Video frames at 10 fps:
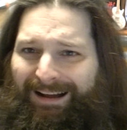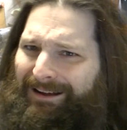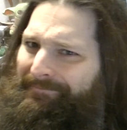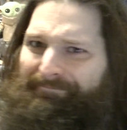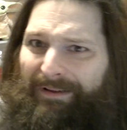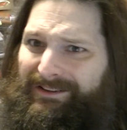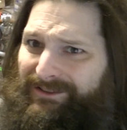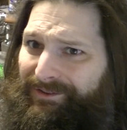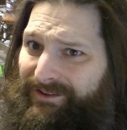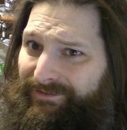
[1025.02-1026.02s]
um, based
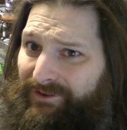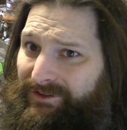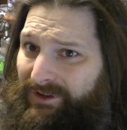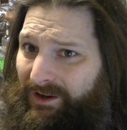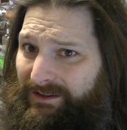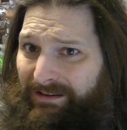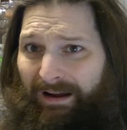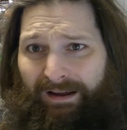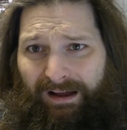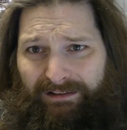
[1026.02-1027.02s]
on this first sauce,
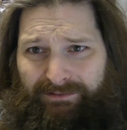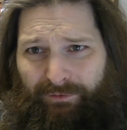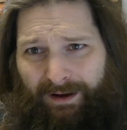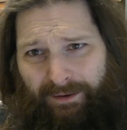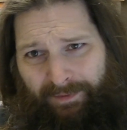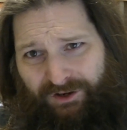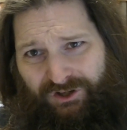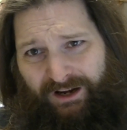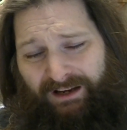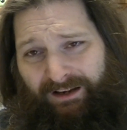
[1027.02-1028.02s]
I highly recommend
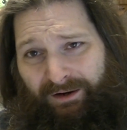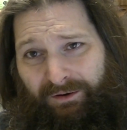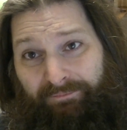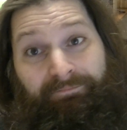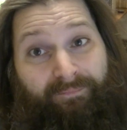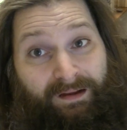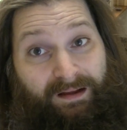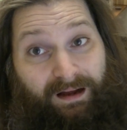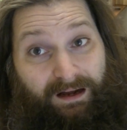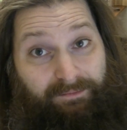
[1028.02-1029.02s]
checking it out.
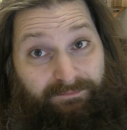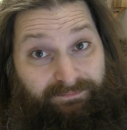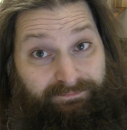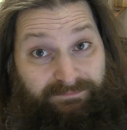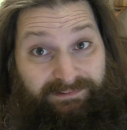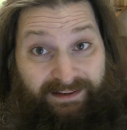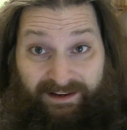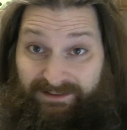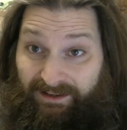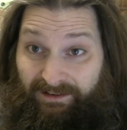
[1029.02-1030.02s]
Um, like I
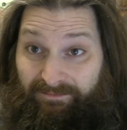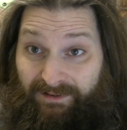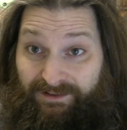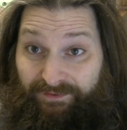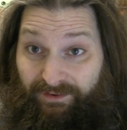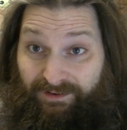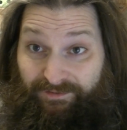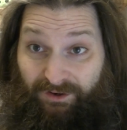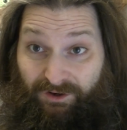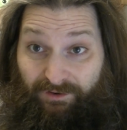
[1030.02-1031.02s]
said, it's, it's,
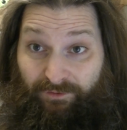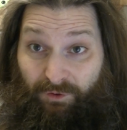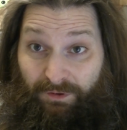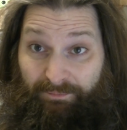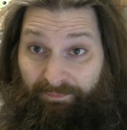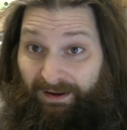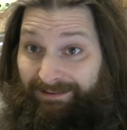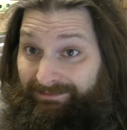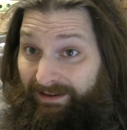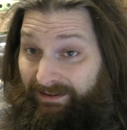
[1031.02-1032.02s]
vinegar forward, but
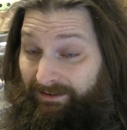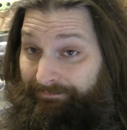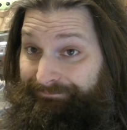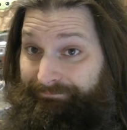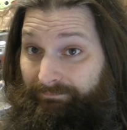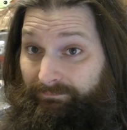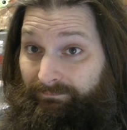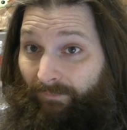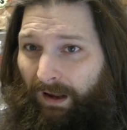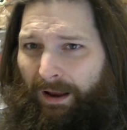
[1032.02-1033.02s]
I like it.
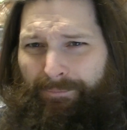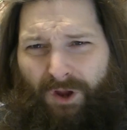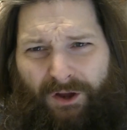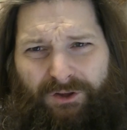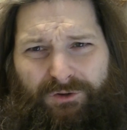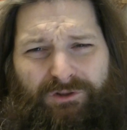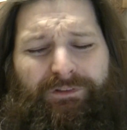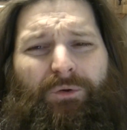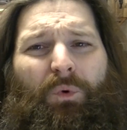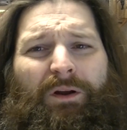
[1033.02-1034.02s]
I'm not
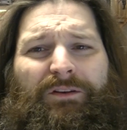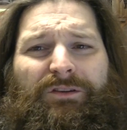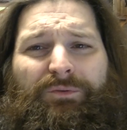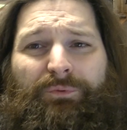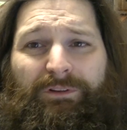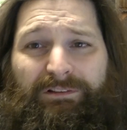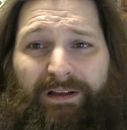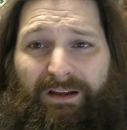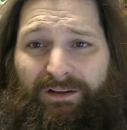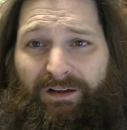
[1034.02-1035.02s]
usually one to really
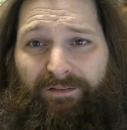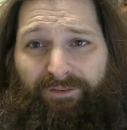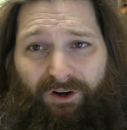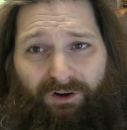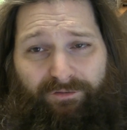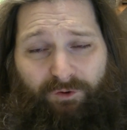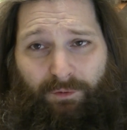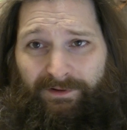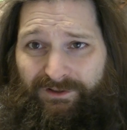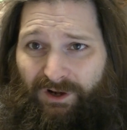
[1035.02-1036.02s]
like a, a vinegar
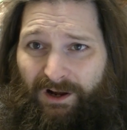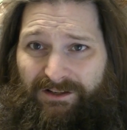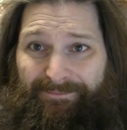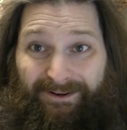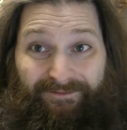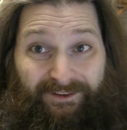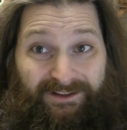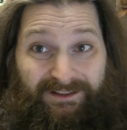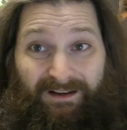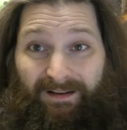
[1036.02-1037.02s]
forward sauce, but if
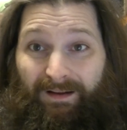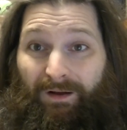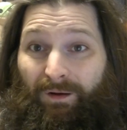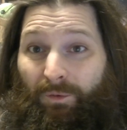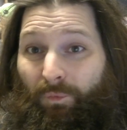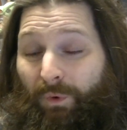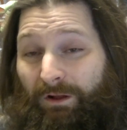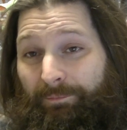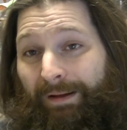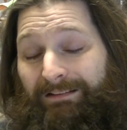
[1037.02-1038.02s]
it's
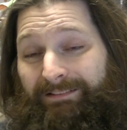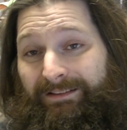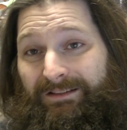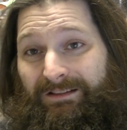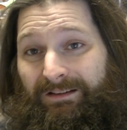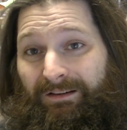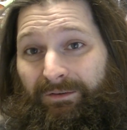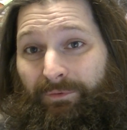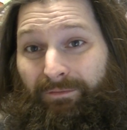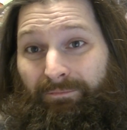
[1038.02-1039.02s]
well balanced
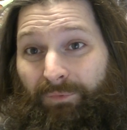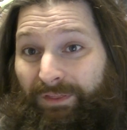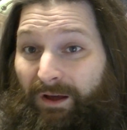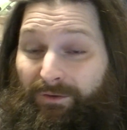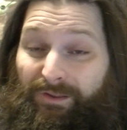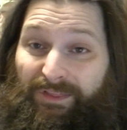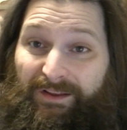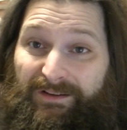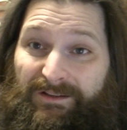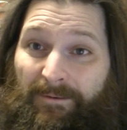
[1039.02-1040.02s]
with other
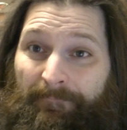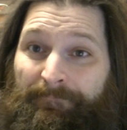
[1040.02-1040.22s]
things,